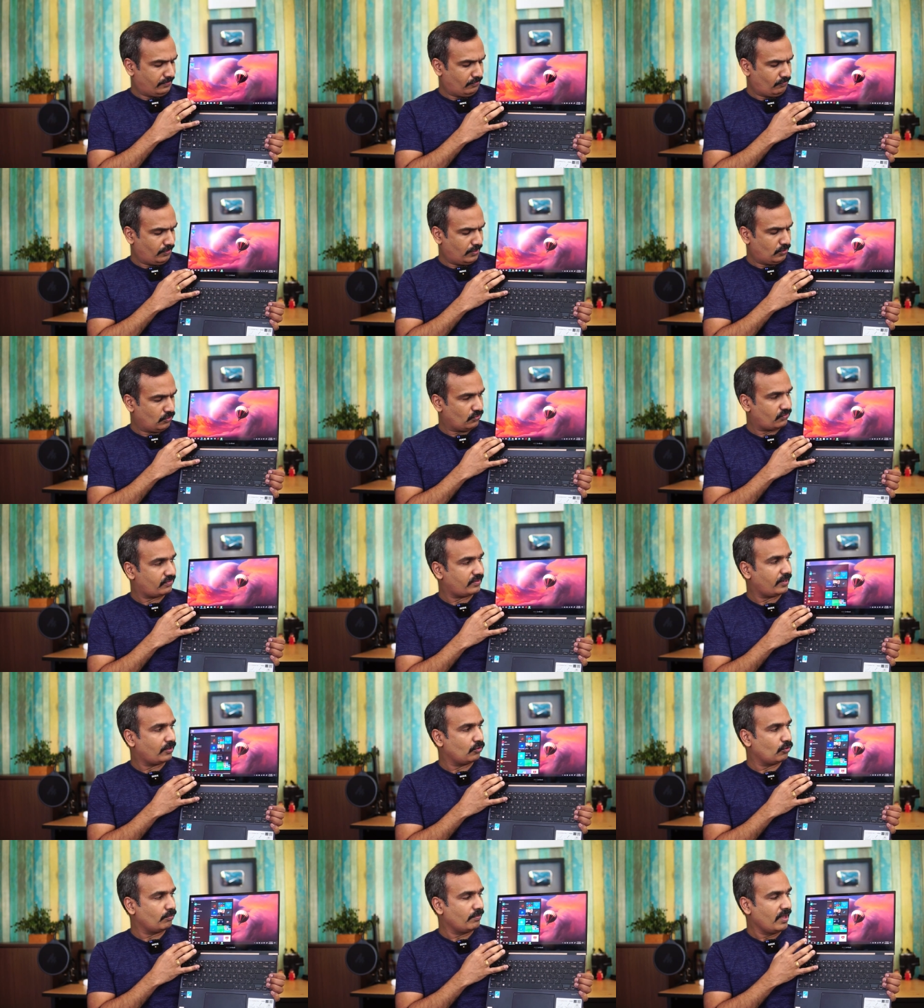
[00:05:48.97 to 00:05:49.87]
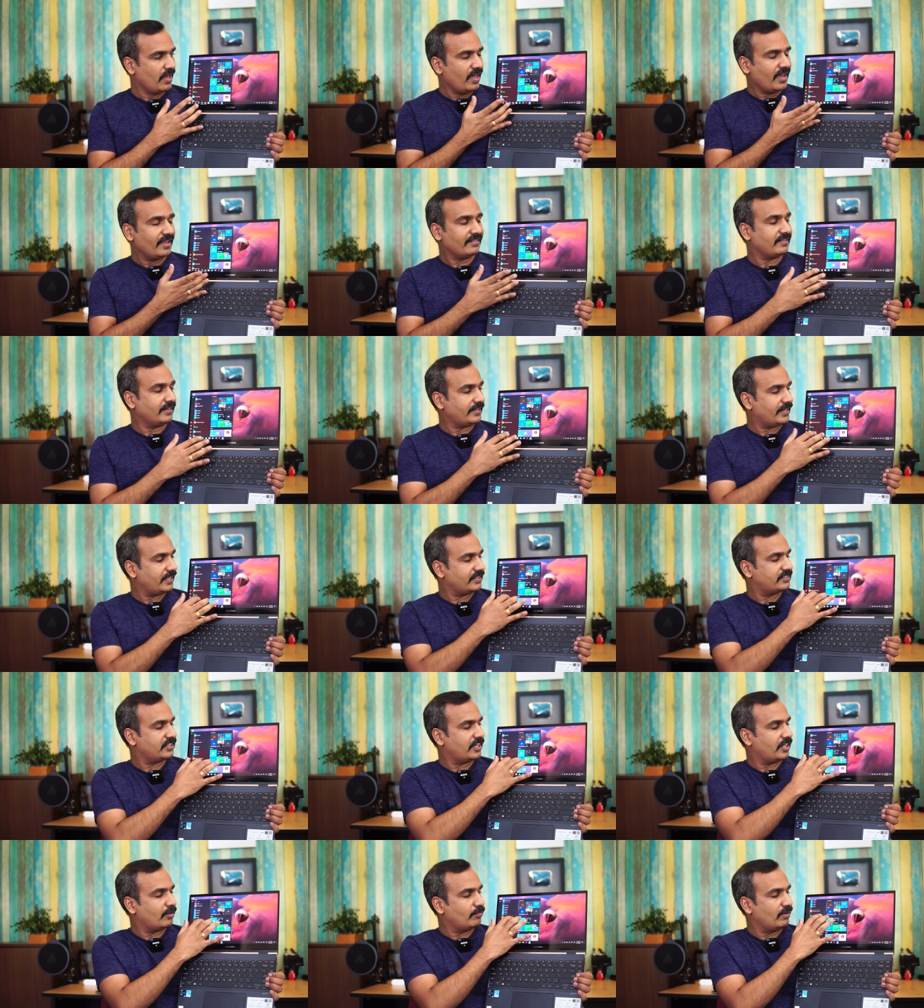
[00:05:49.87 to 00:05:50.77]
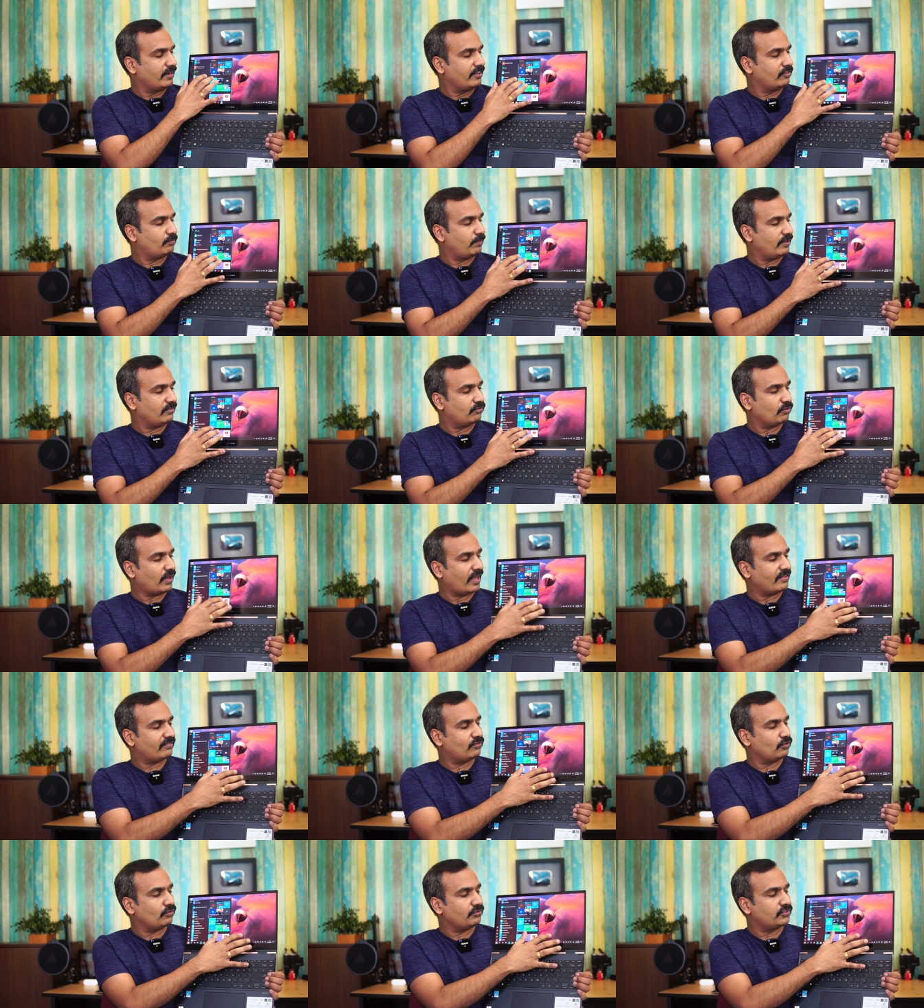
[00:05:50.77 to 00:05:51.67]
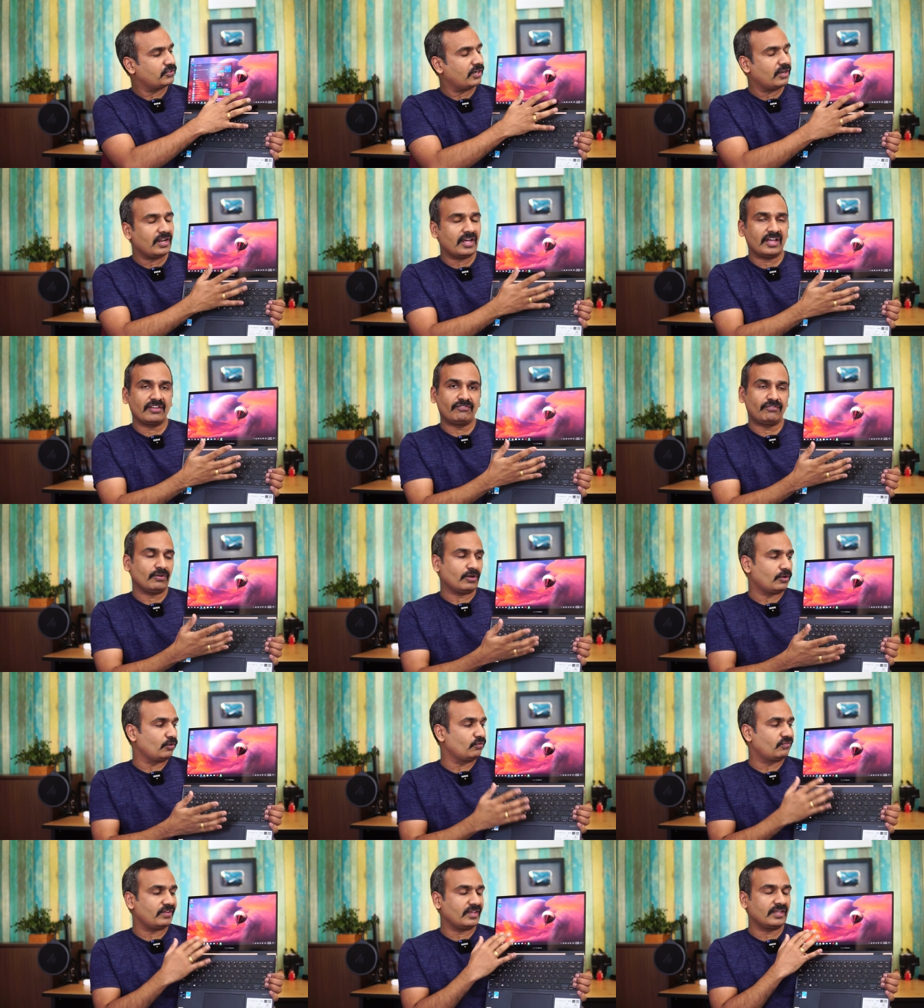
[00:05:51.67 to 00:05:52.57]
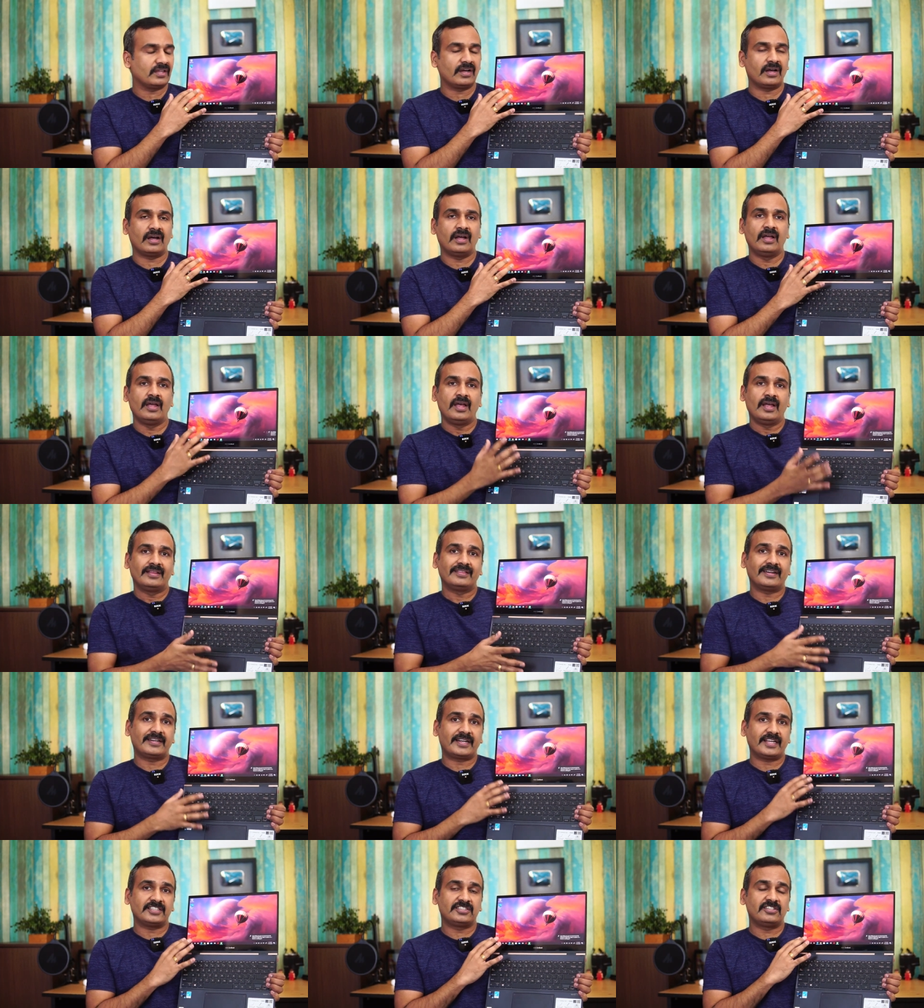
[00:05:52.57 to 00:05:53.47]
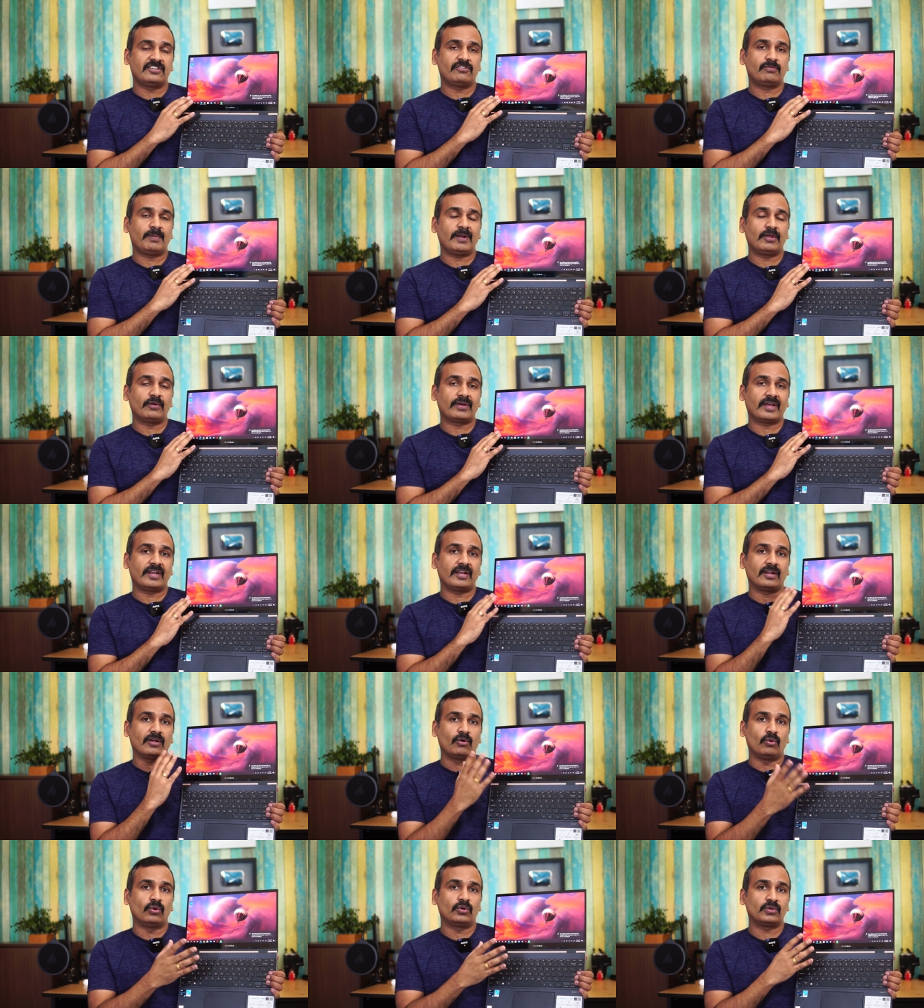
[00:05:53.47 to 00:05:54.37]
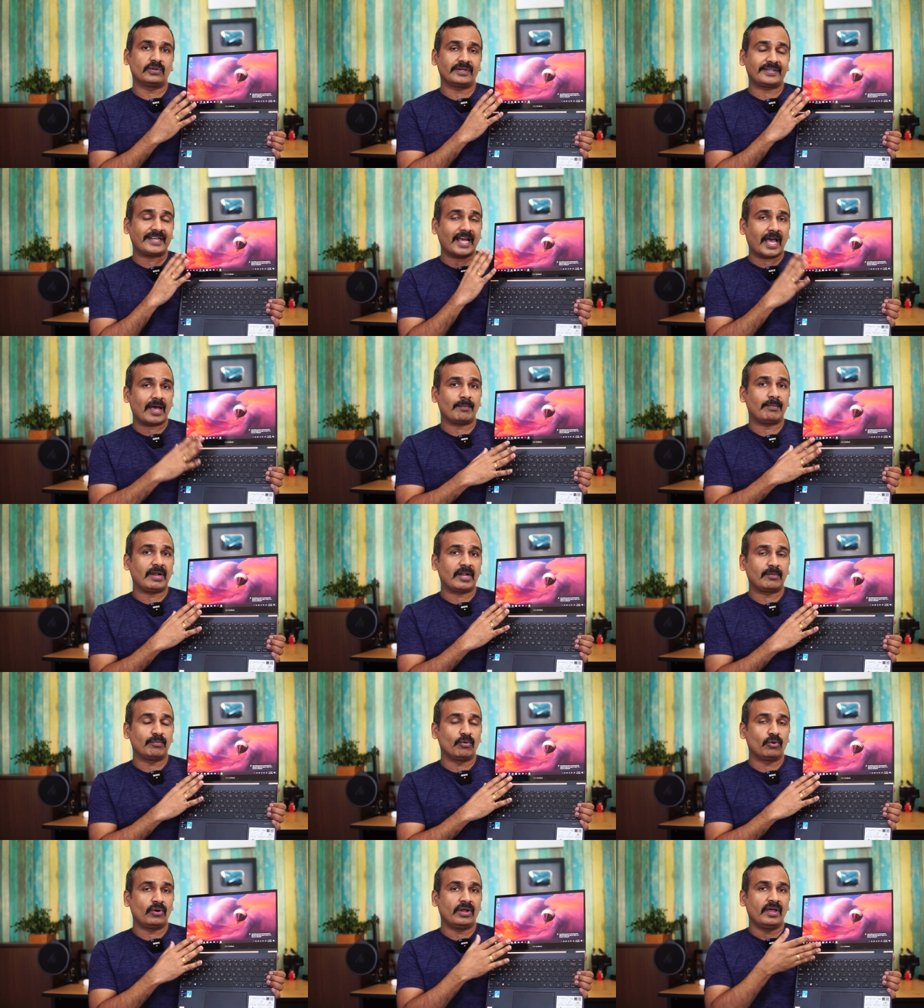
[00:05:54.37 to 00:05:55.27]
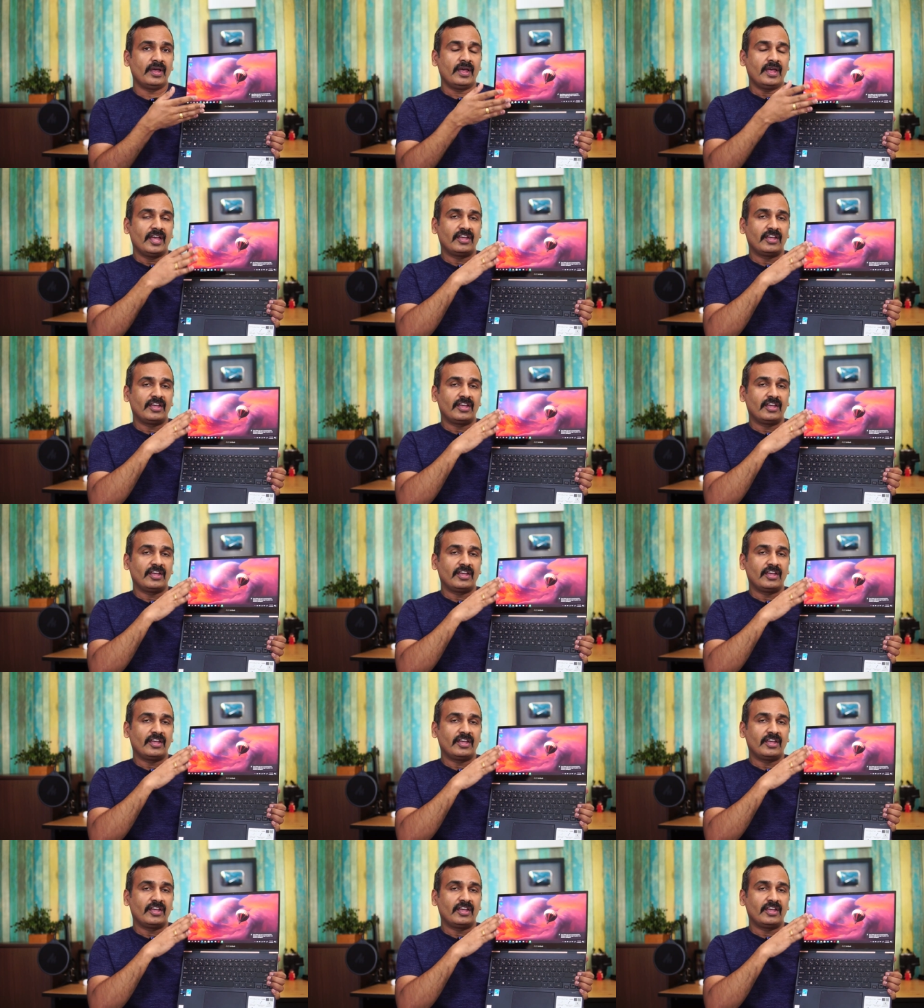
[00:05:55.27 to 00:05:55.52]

is the Windows 10 Home. It's a touch enabled display. So as usual, if you're using the touch display, you can go to the tablet mode.